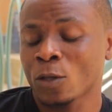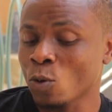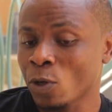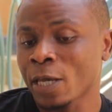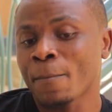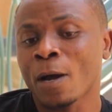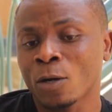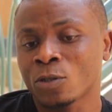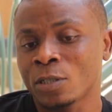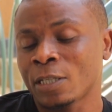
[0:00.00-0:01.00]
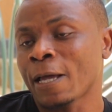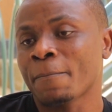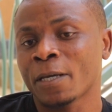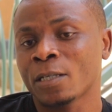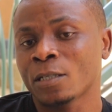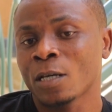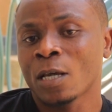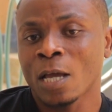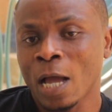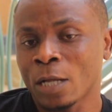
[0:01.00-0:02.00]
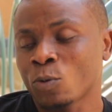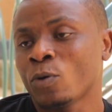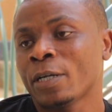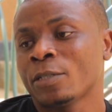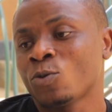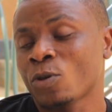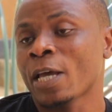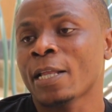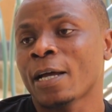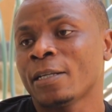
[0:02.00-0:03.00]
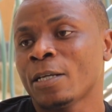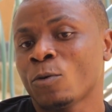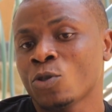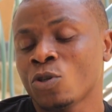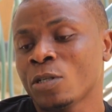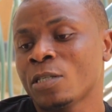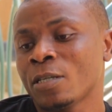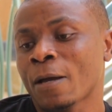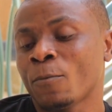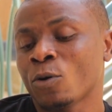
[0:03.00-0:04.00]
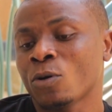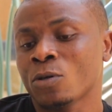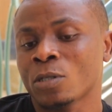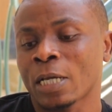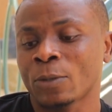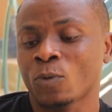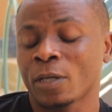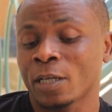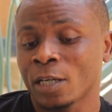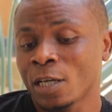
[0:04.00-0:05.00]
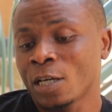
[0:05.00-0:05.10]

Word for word: so we came out determined and we're together there was unity among us and we